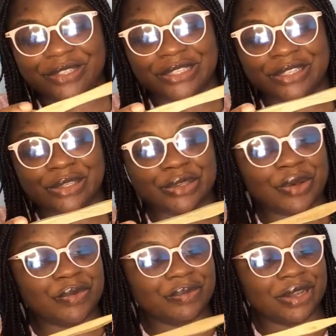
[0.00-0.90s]
it
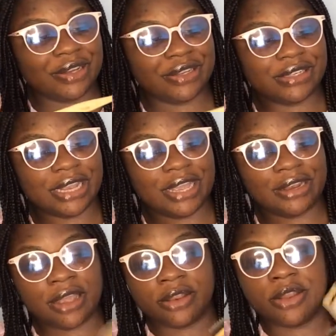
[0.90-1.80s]
so much
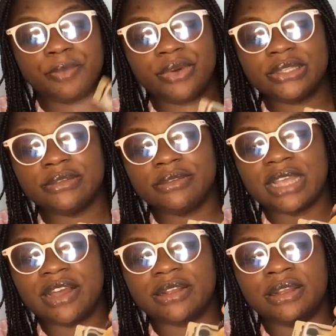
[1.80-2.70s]
and the bristles
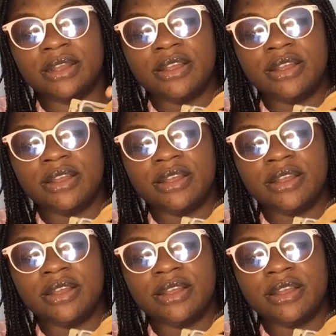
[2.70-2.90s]
are